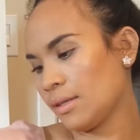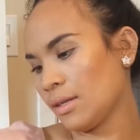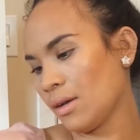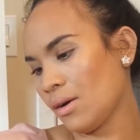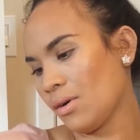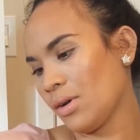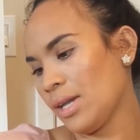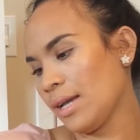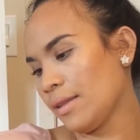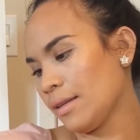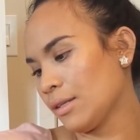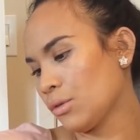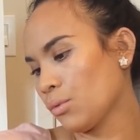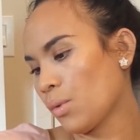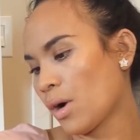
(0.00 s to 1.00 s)
so yeah
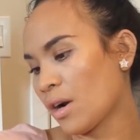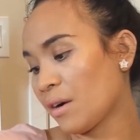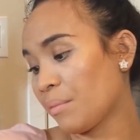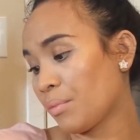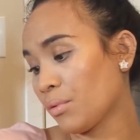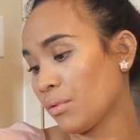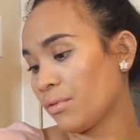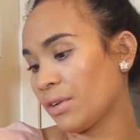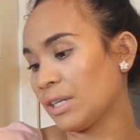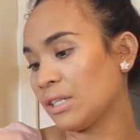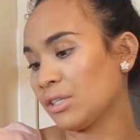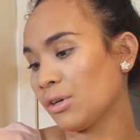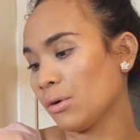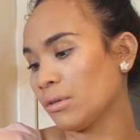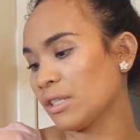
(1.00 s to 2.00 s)
that's waterproof
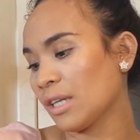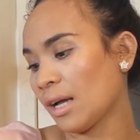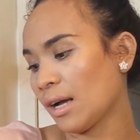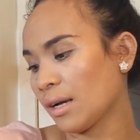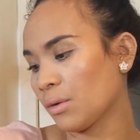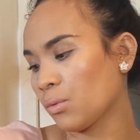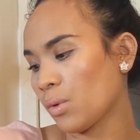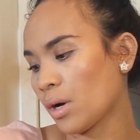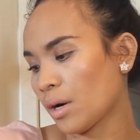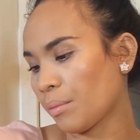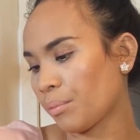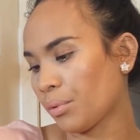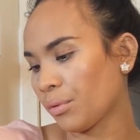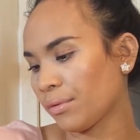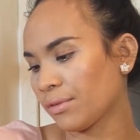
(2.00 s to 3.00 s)
and no tug
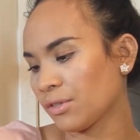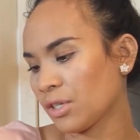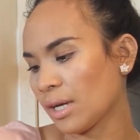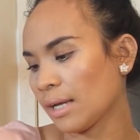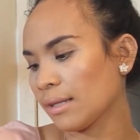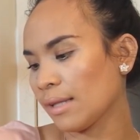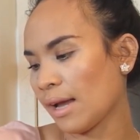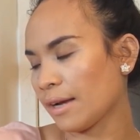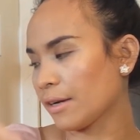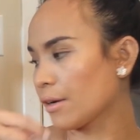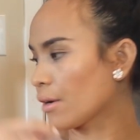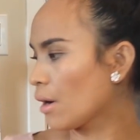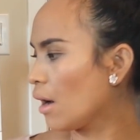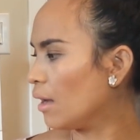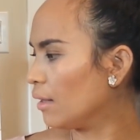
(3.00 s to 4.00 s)
waterproof gel
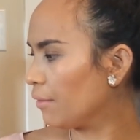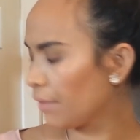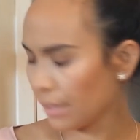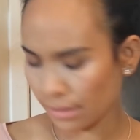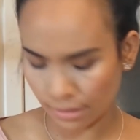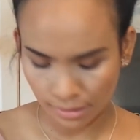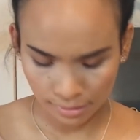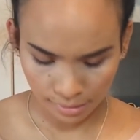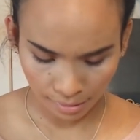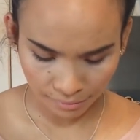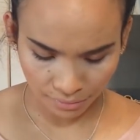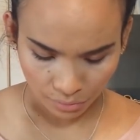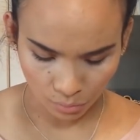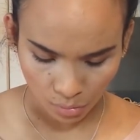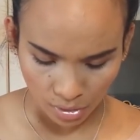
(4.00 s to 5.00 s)
liner all of this
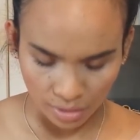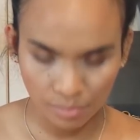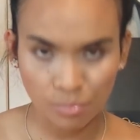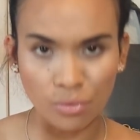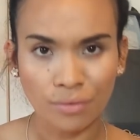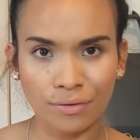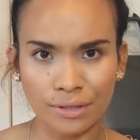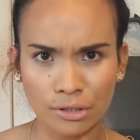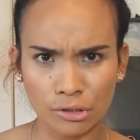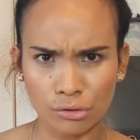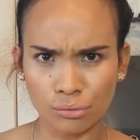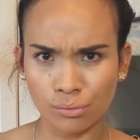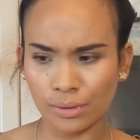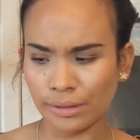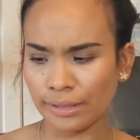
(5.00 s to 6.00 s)
stuff are waterproof it's
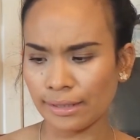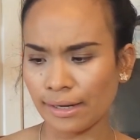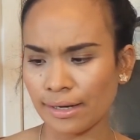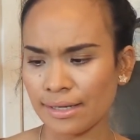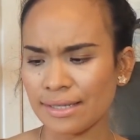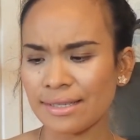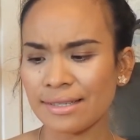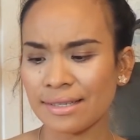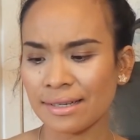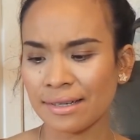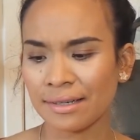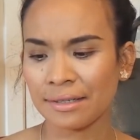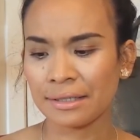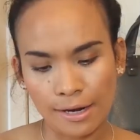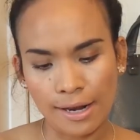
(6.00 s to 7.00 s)
just really nice
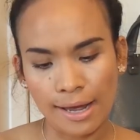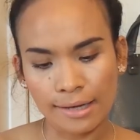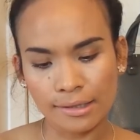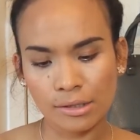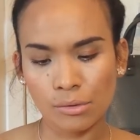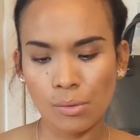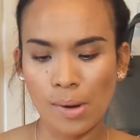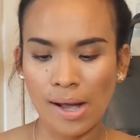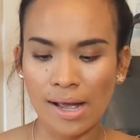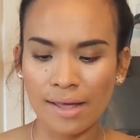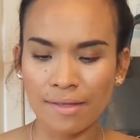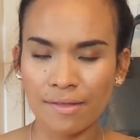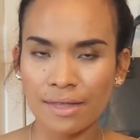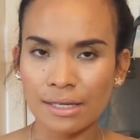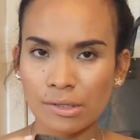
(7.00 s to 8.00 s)
the next
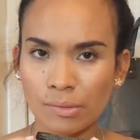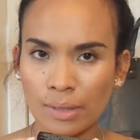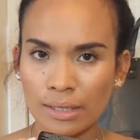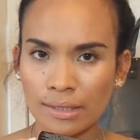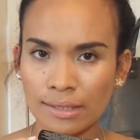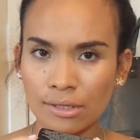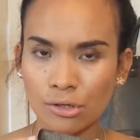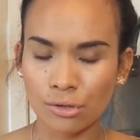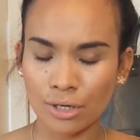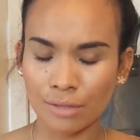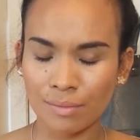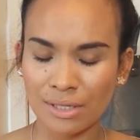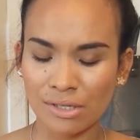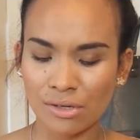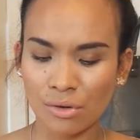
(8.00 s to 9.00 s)
one this one
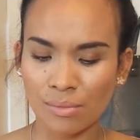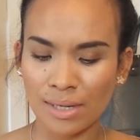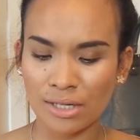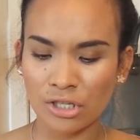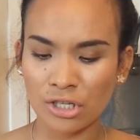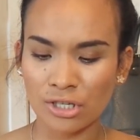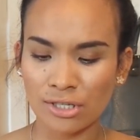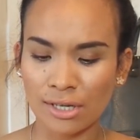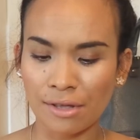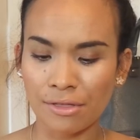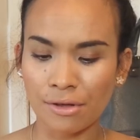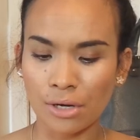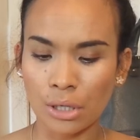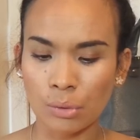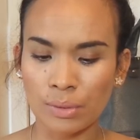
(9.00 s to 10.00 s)
intrigued me so much because I
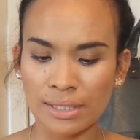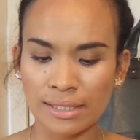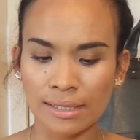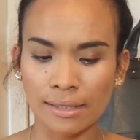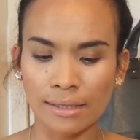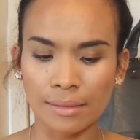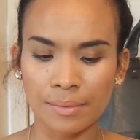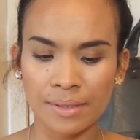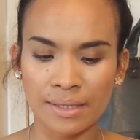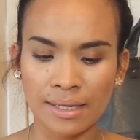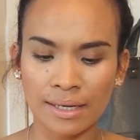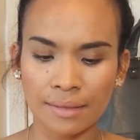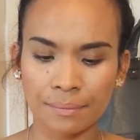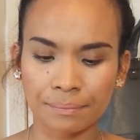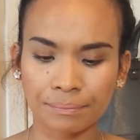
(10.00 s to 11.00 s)
thought it was
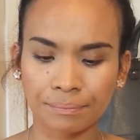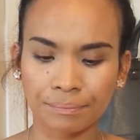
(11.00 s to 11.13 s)
lipstick